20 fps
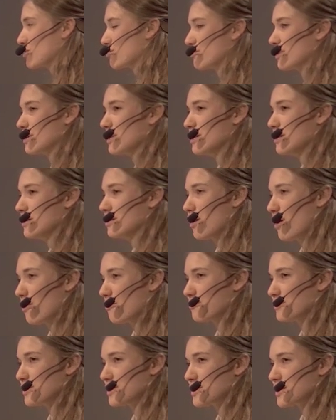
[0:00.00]
to really
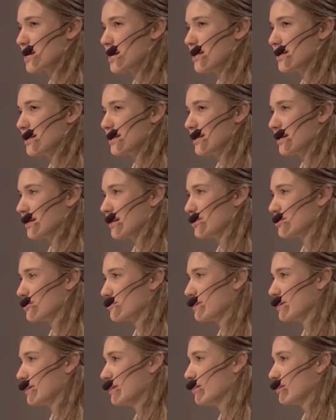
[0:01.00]
love the sailing and
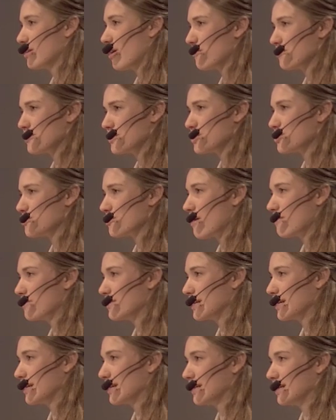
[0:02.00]
to really love the
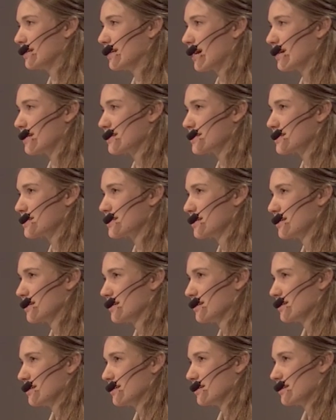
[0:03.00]
traveling, that
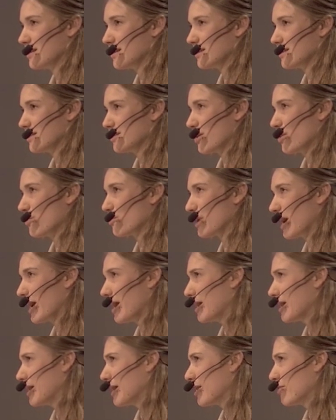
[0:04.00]

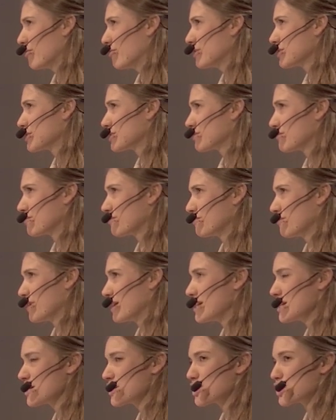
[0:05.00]
okay, it was a
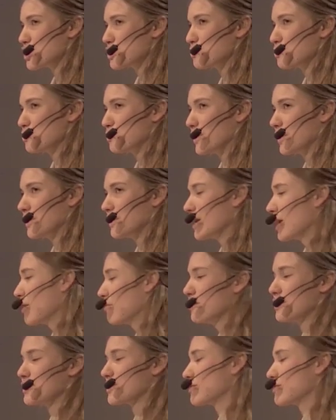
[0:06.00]
finish, but it